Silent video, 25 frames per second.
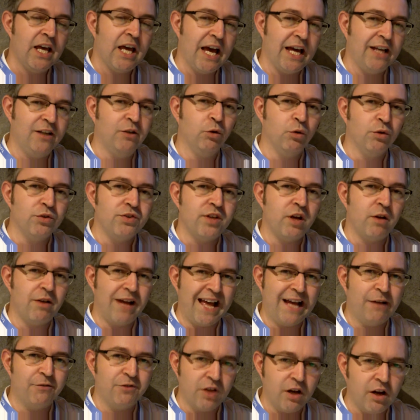and also
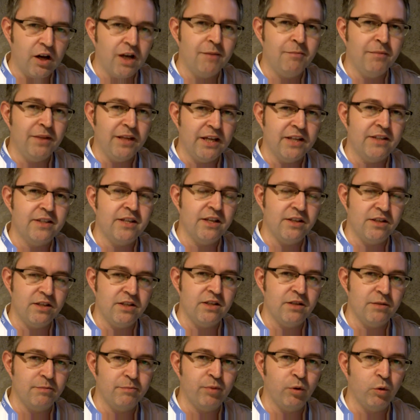how timely it
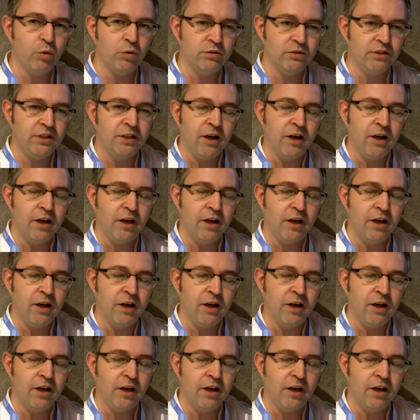is important.